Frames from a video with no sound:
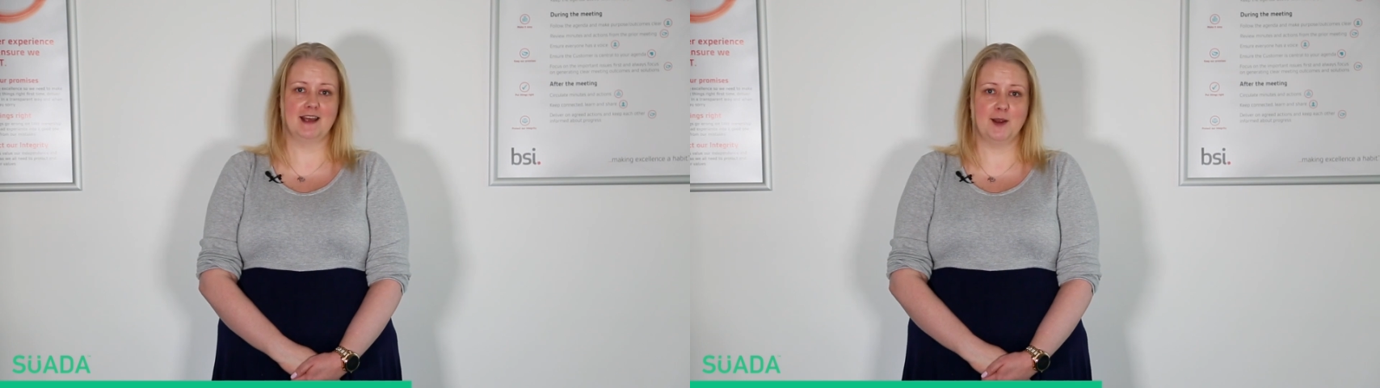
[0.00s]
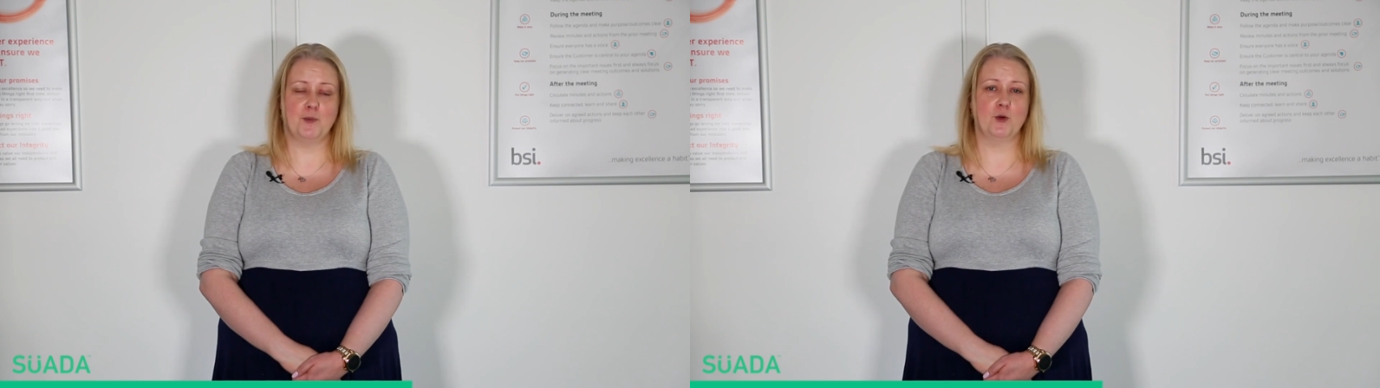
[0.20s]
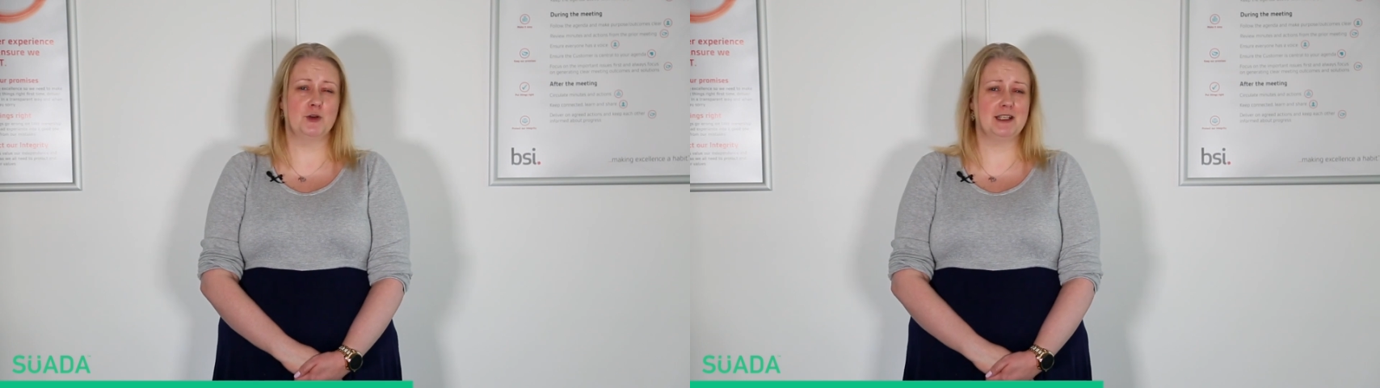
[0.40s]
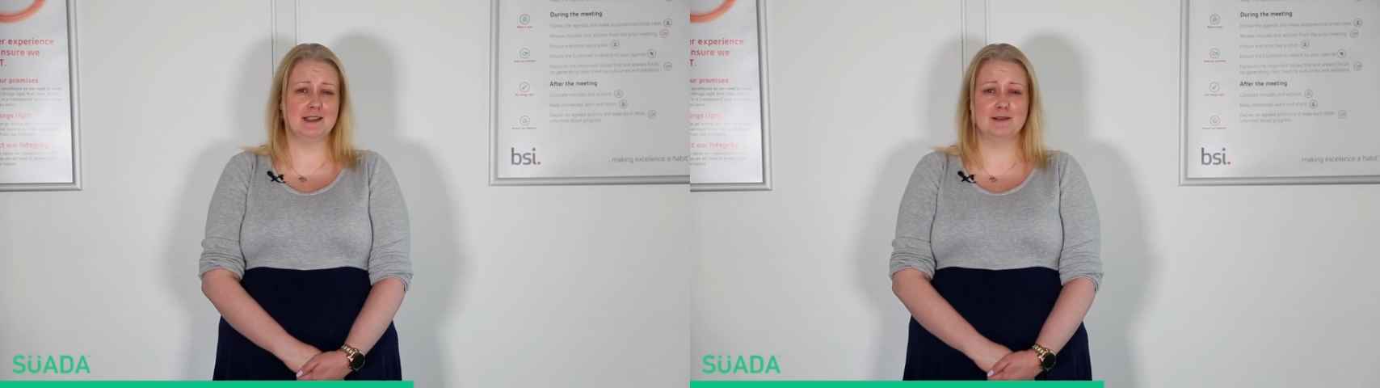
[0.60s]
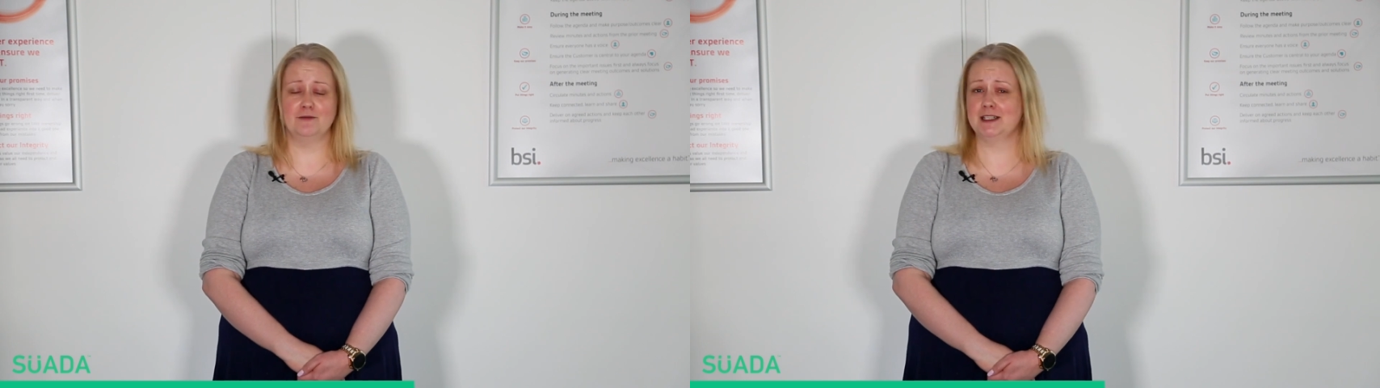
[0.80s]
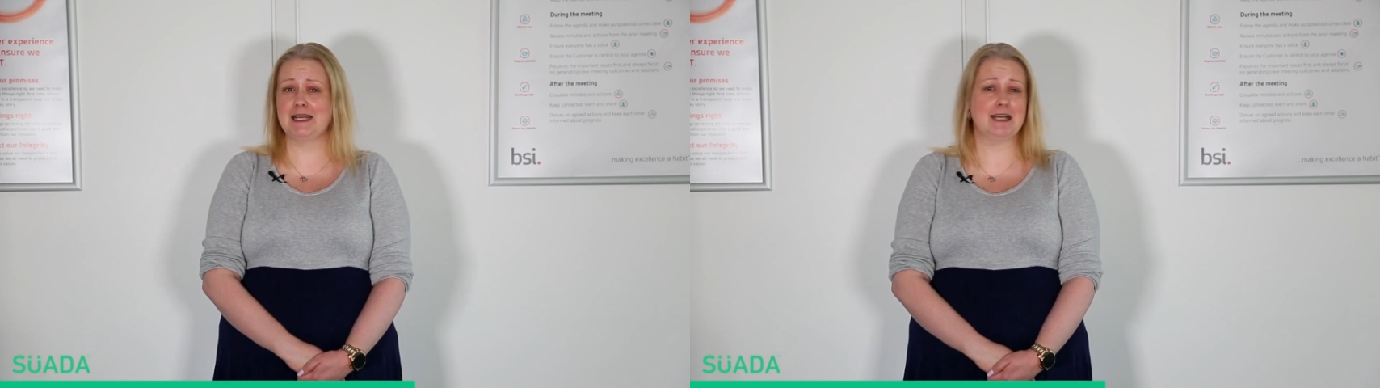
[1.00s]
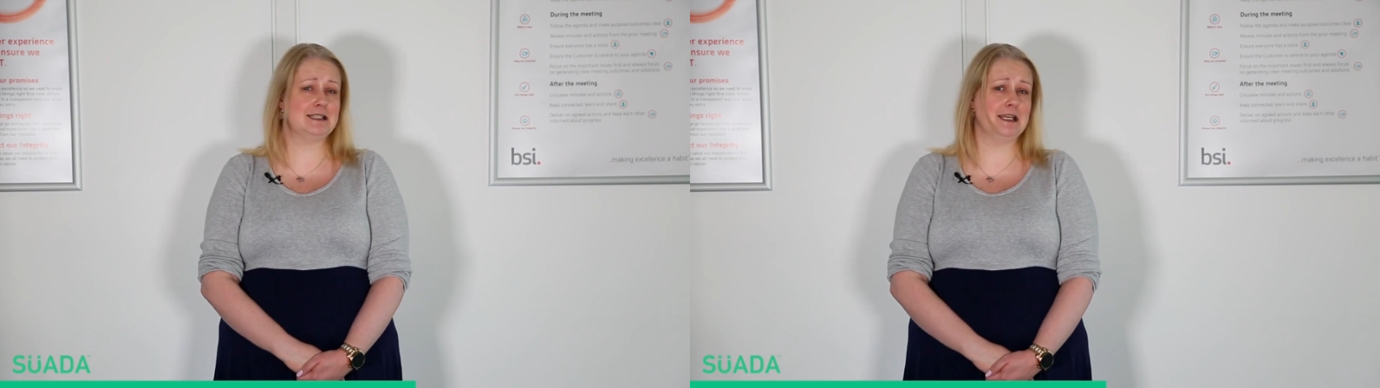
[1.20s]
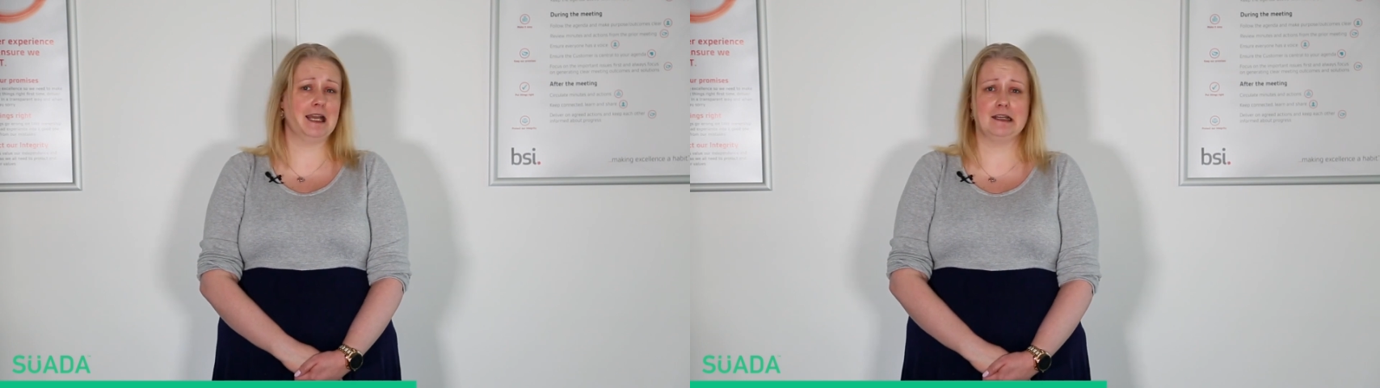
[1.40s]
and it brought in some
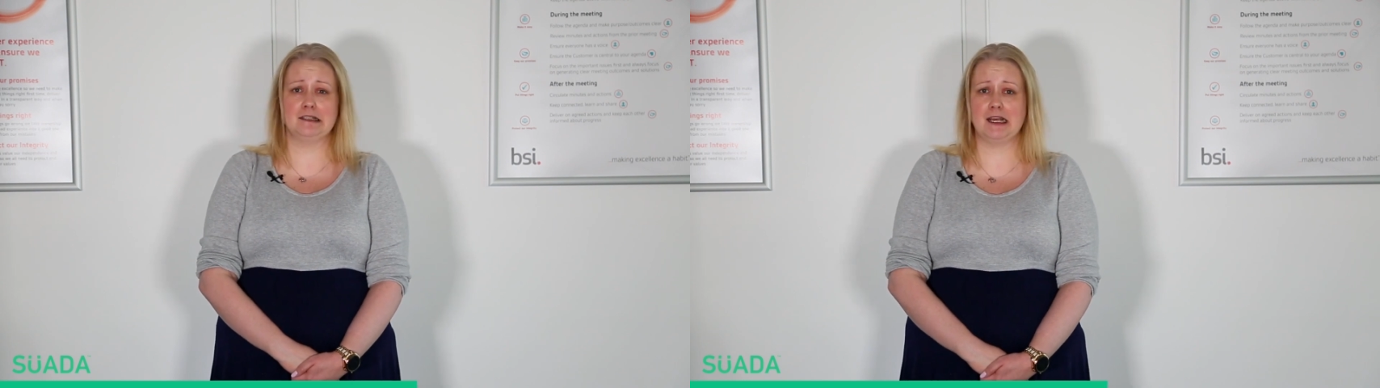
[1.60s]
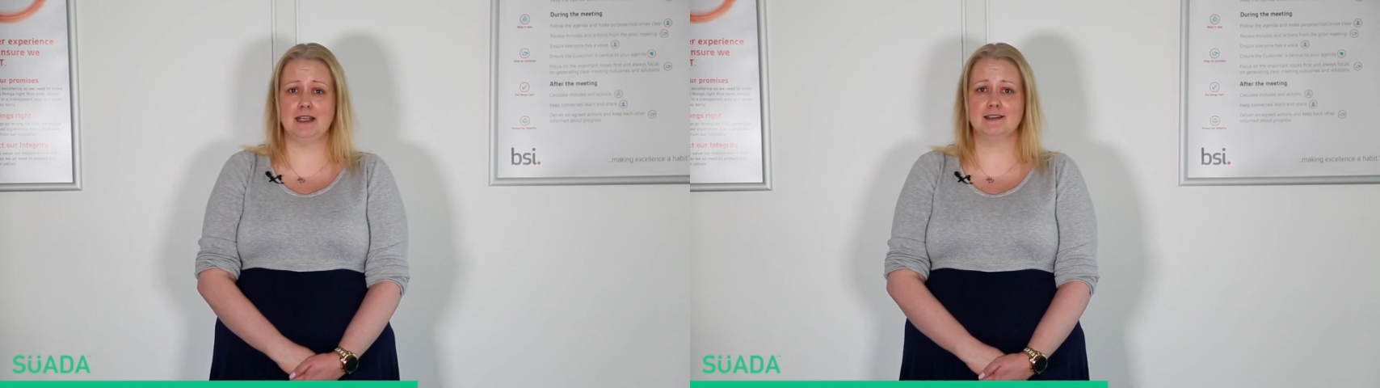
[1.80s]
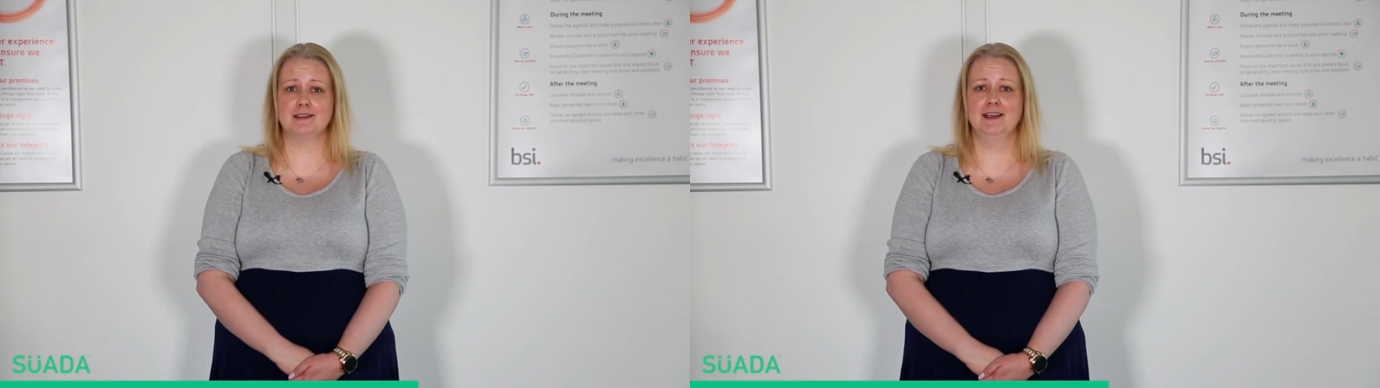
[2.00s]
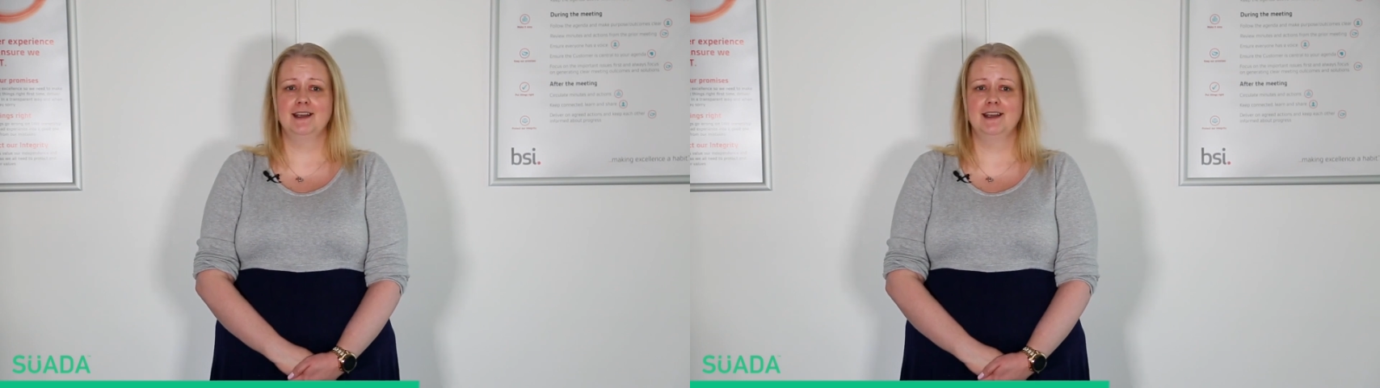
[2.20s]
fantastic candidates.